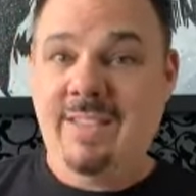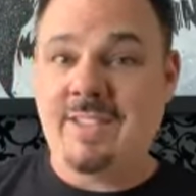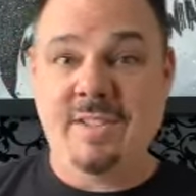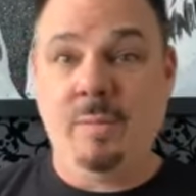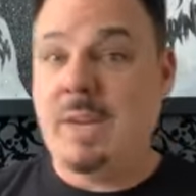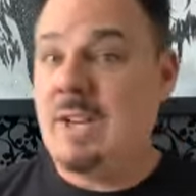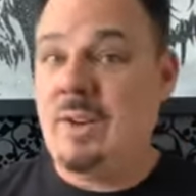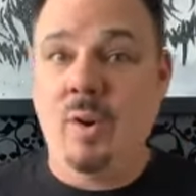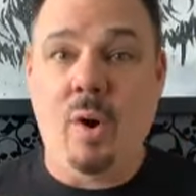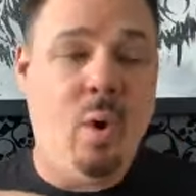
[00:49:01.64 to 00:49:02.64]
And yeah. This is a, we can
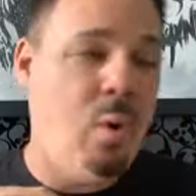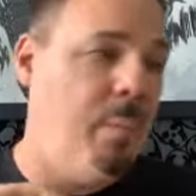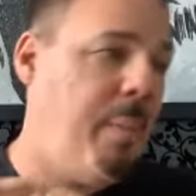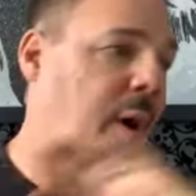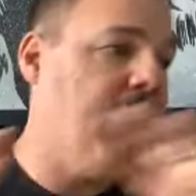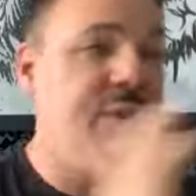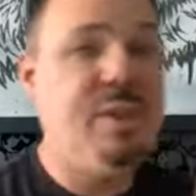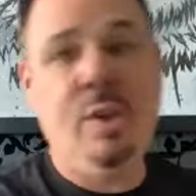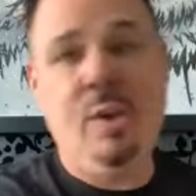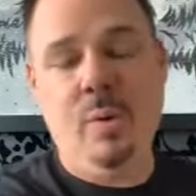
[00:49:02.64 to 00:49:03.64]
do a whole part
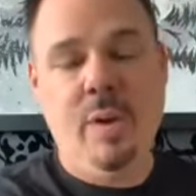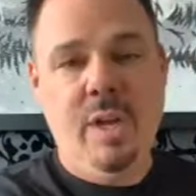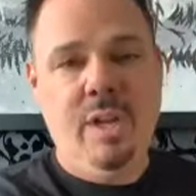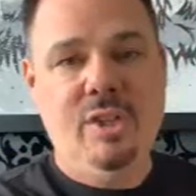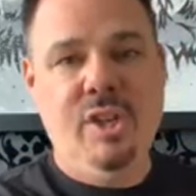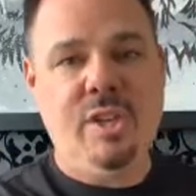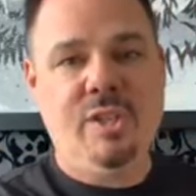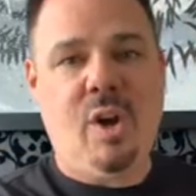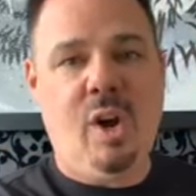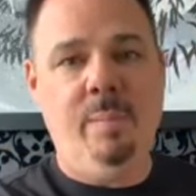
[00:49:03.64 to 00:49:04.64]
two
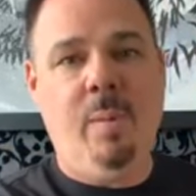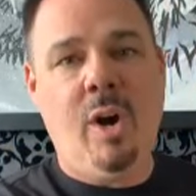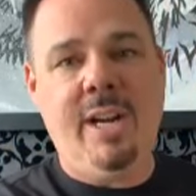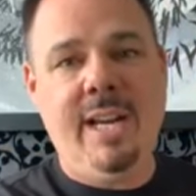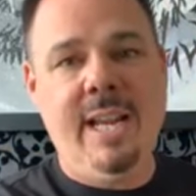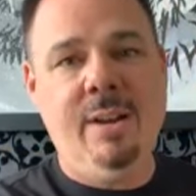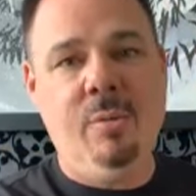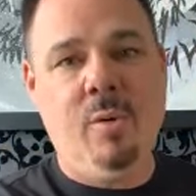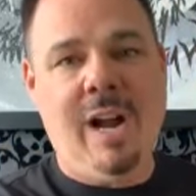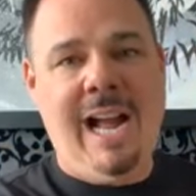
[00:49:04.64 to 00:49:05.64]
just on
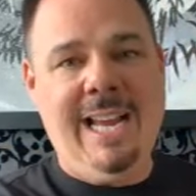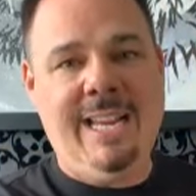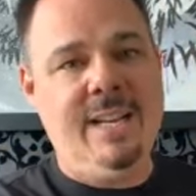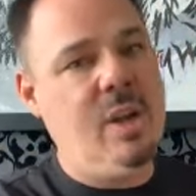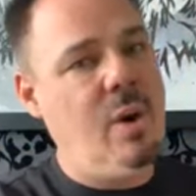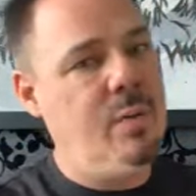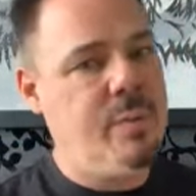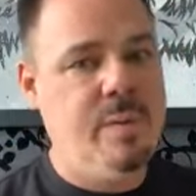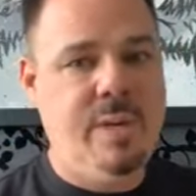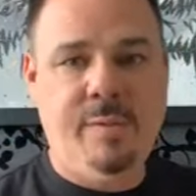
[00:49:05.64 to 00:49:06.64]
marketing where I could go
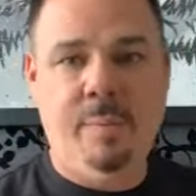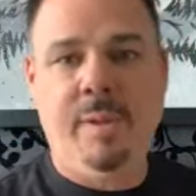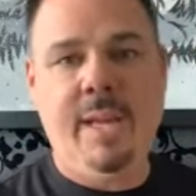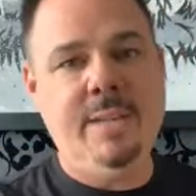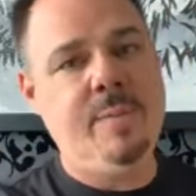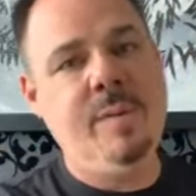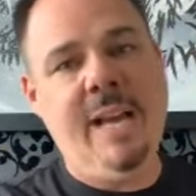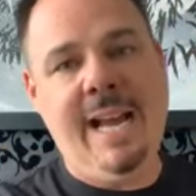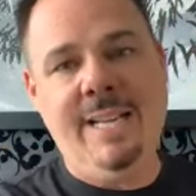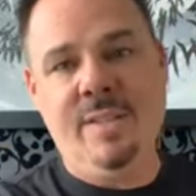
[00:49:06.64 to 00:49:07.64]
through different plays with you
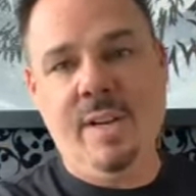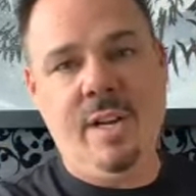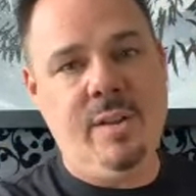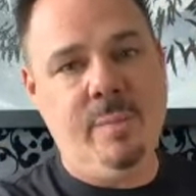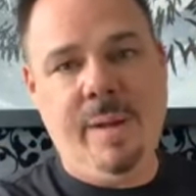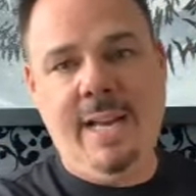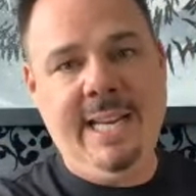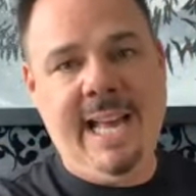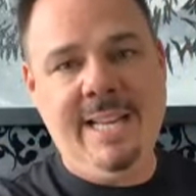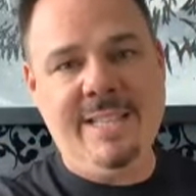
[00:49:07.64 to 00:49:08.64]
guys in another
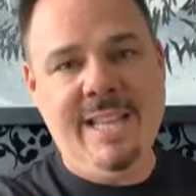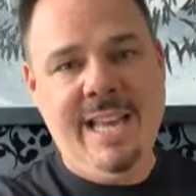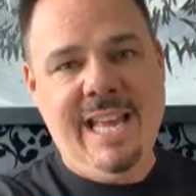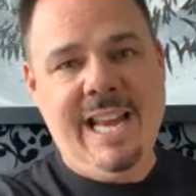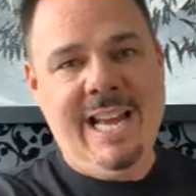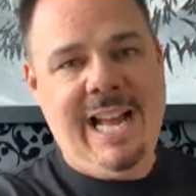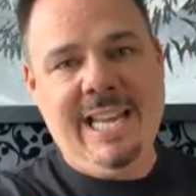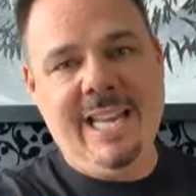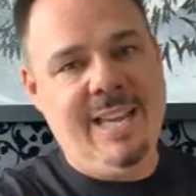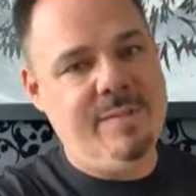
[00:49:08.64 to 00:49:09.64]
podcast, and I
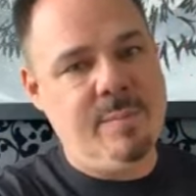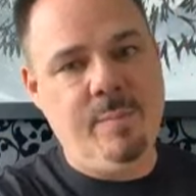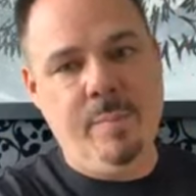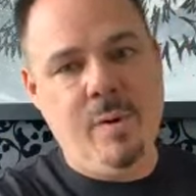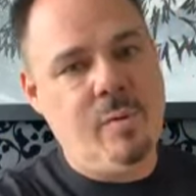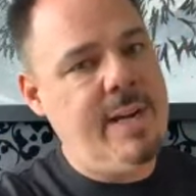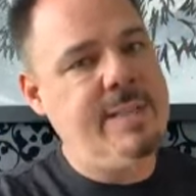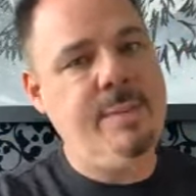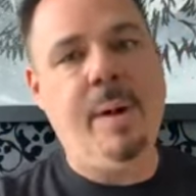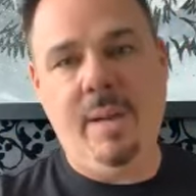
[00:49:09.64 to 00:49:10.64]
could give some
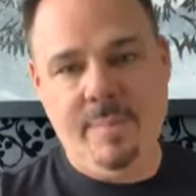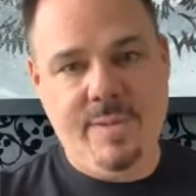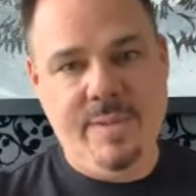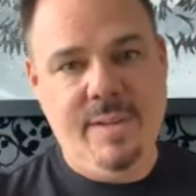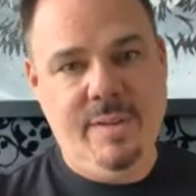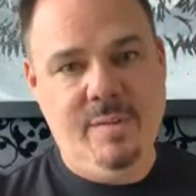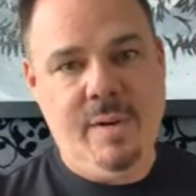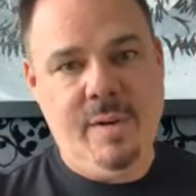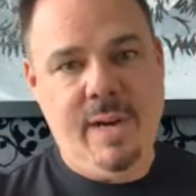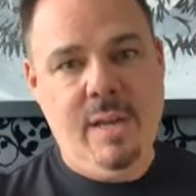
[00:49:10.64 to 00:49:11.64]
crazy bombs,
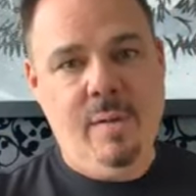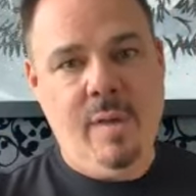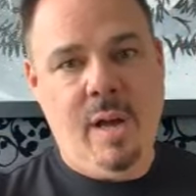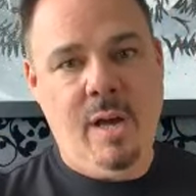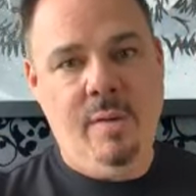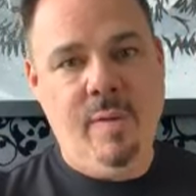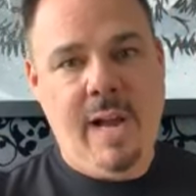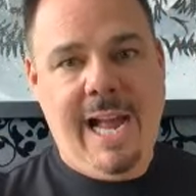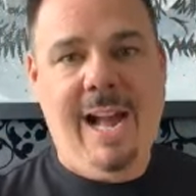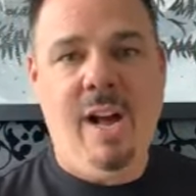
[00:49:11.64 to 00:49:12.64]
right, of
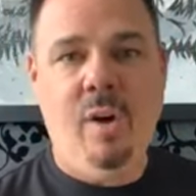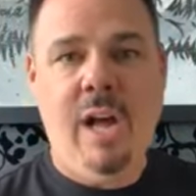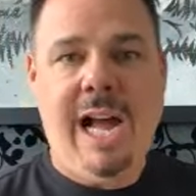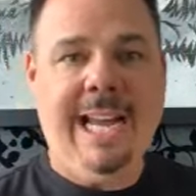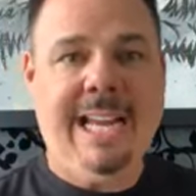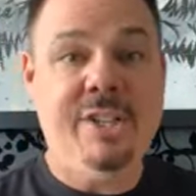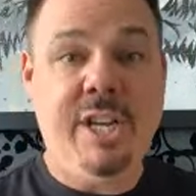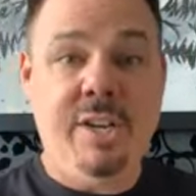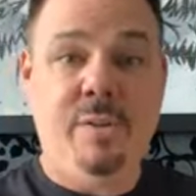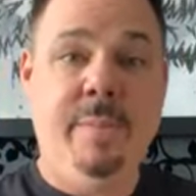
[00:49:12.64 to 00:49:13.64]
how I can
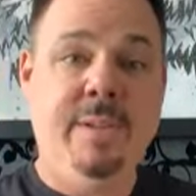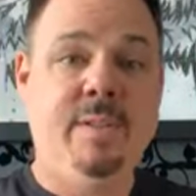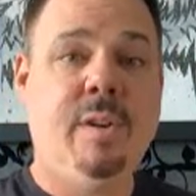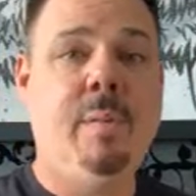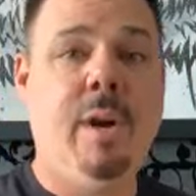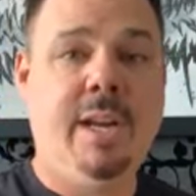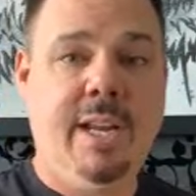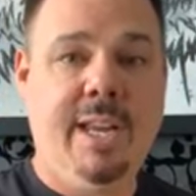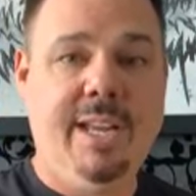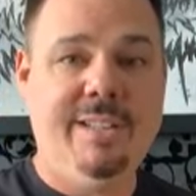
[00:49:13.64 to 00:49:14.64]
change your business on a
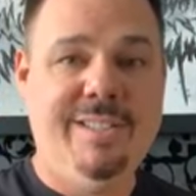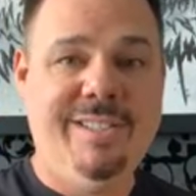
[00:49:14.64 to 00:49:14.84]
marketing end,